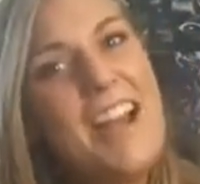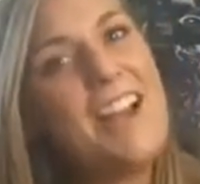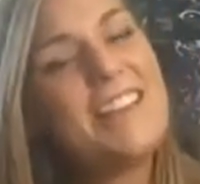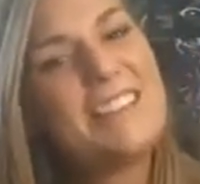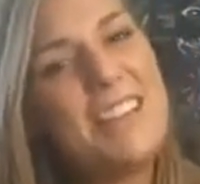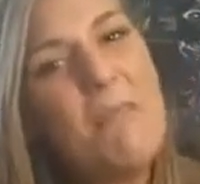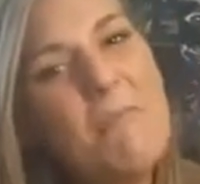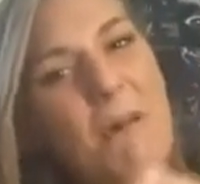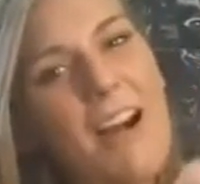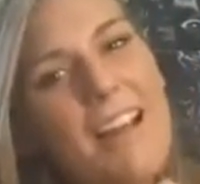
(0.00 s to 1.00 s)

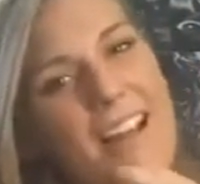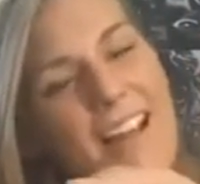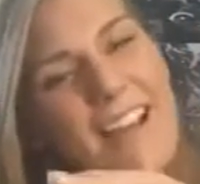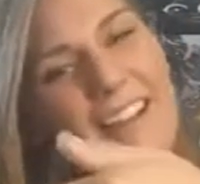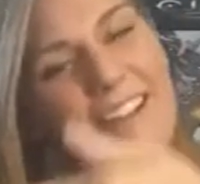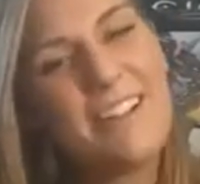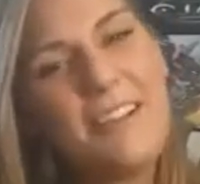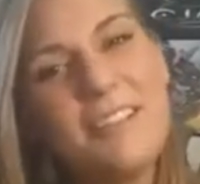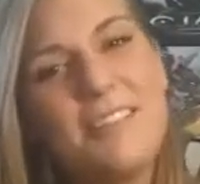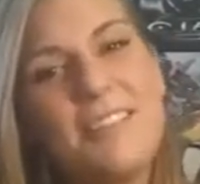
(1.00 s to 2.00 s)
somewhat
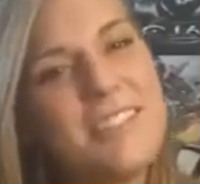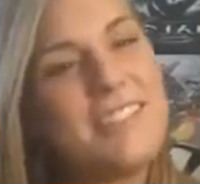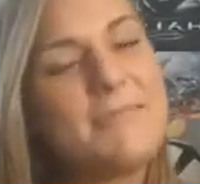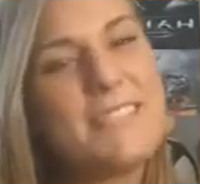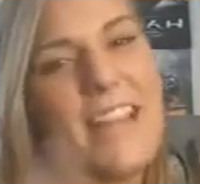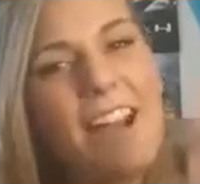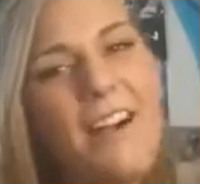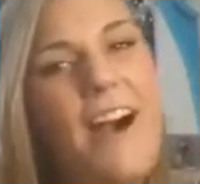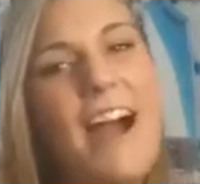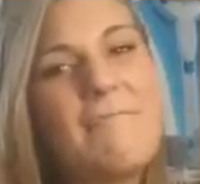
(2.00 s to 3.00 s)
close to it just to say,
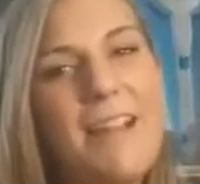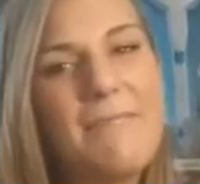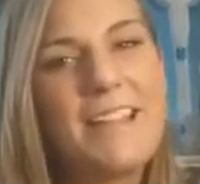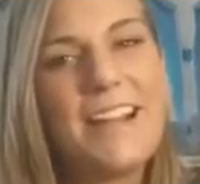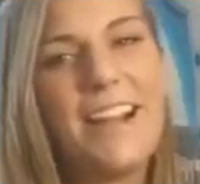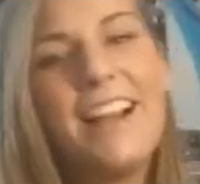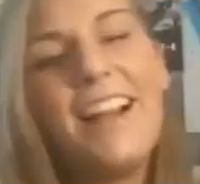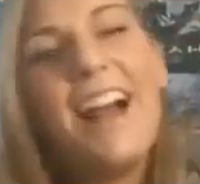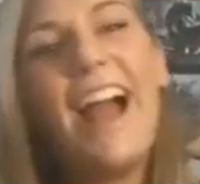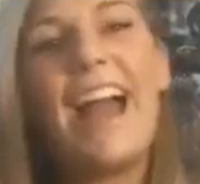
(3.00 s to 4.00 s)
oh, hi, I'm here.
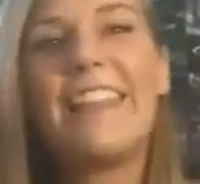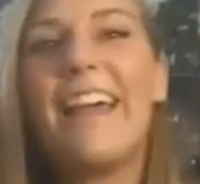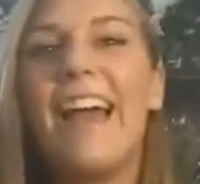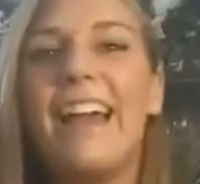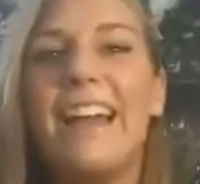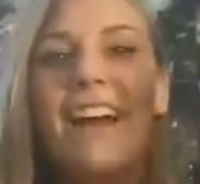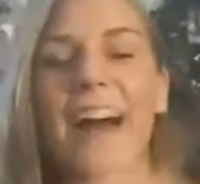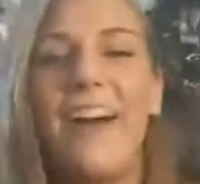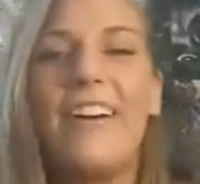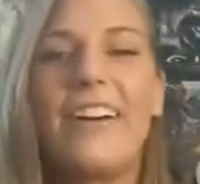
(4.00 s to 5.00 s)
And then
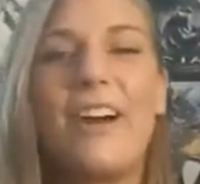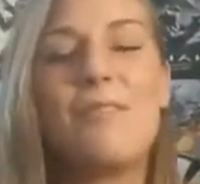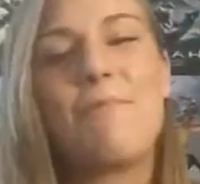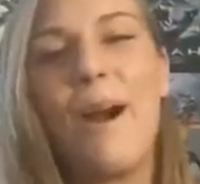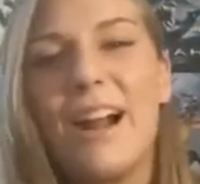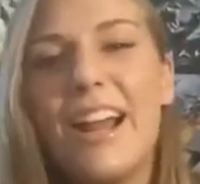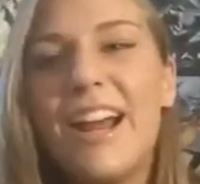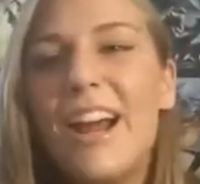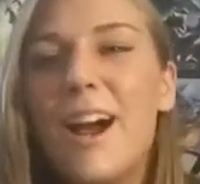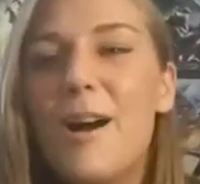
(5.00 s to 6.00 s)
I would go and party.
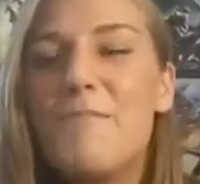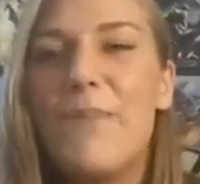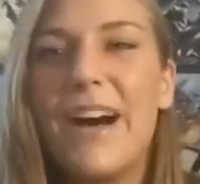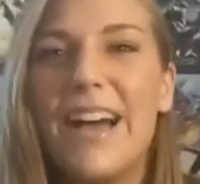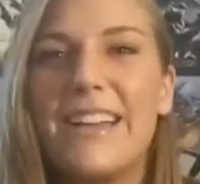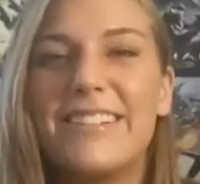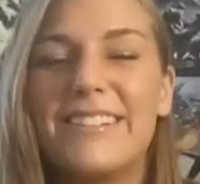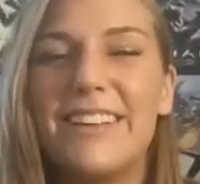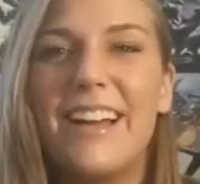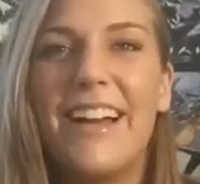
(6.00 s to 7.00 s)
But,
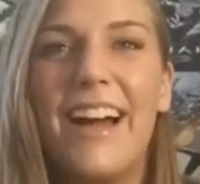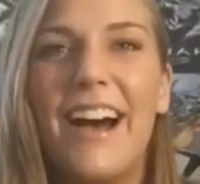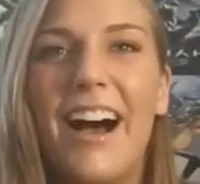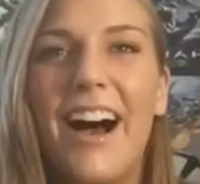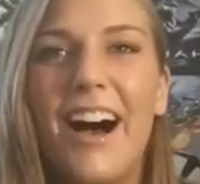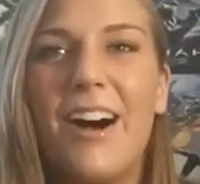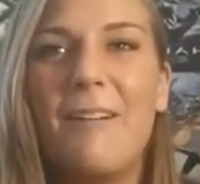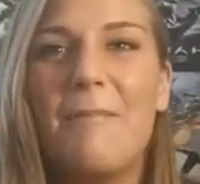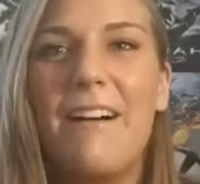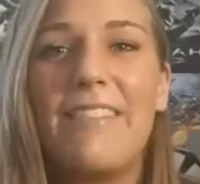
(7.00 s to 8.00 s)

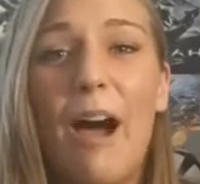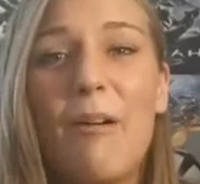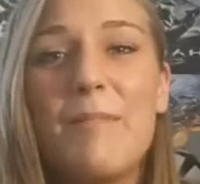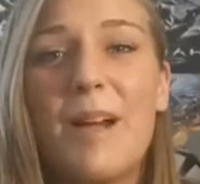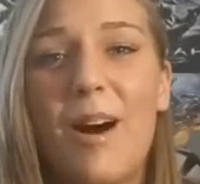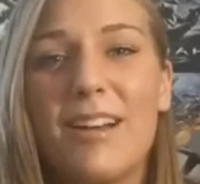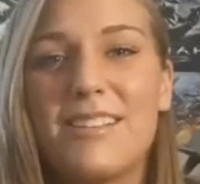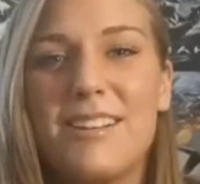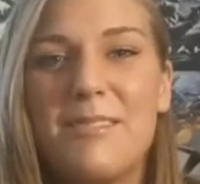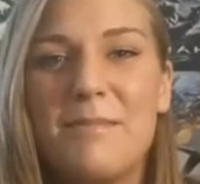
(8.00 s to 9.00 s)
that would be
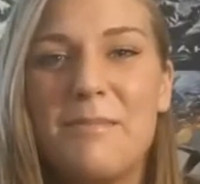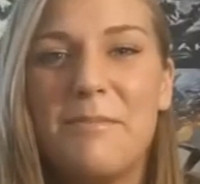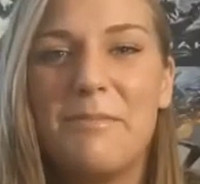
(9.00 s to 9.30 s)
awesome.